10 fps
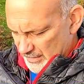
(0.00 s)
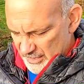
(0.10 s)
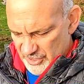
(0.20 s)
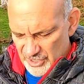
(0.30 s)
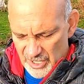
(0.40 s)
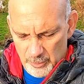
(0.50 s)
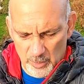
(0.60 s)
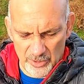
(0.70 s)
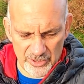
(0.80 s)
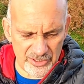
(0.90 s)
This is another
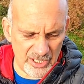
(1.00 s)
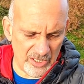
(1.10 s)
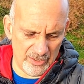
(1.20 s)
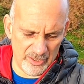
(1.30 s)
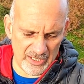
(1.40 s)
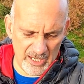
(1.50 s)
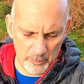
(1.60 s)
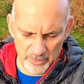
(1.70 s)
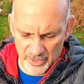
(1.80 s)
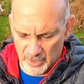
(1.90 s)
one that
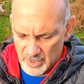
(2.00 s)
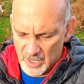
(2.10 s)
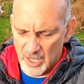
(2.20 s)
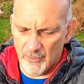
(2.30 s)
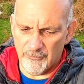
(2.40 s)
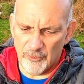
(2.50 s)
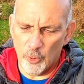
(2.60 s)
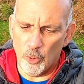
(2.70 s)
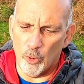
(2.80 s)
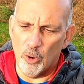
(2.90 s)
came with a
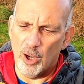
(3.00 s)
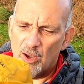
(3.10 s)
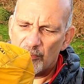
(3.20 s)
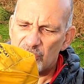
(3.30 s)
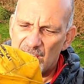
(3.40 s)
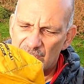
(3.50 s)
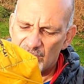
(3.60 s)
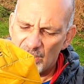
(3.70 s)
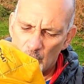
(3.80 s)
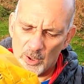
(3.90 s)
floor of a tent.
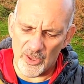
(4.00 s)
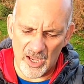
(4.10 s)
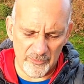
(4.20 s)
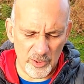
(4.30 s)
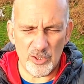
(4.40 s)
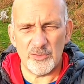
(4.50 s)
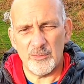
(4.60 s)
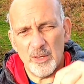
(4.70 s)
Another one that I've used